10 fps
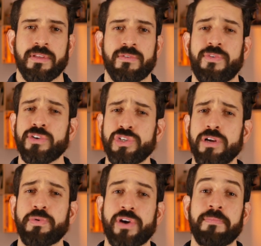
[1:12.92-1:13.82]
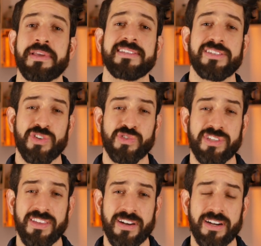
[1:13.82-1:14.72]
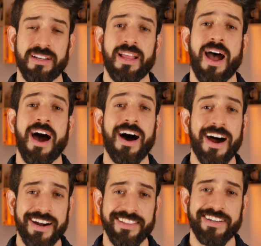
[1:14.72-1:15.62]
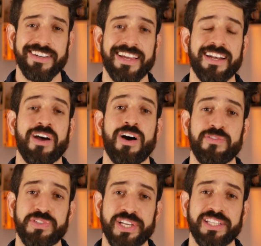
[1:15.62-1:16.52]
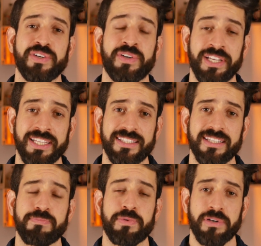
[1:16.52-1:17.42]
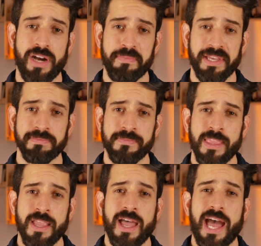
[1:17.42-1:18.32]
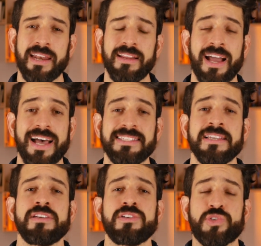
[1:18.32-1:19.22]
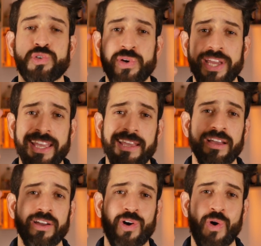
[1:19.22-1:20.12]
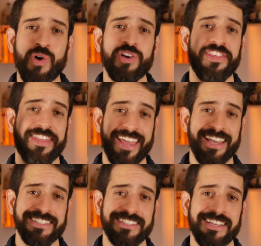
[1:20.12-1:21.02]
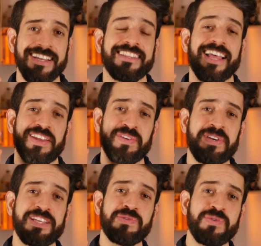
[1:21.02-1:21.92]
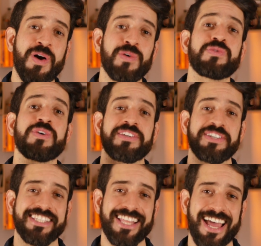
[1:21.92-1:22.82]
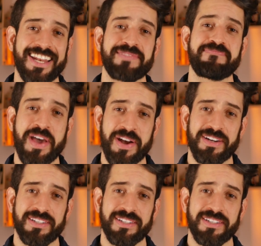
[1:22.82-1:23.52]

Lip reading: Functional programming is considered harder than object-oriented programming, and it has three core things that you need to know to understand it better.